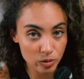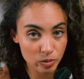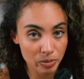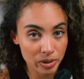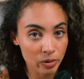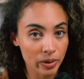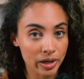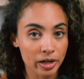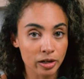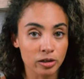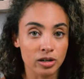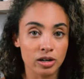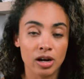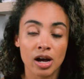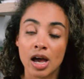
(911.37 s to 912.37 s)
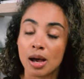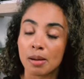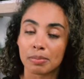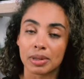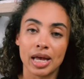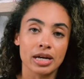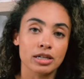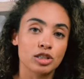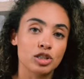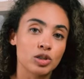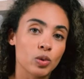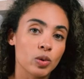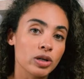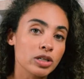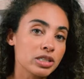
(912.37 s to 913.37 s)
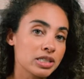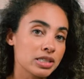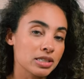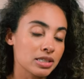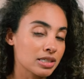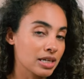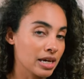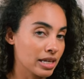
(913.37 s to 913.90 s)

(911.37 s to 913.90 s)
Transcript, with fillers: which would be great, or black shorts since it's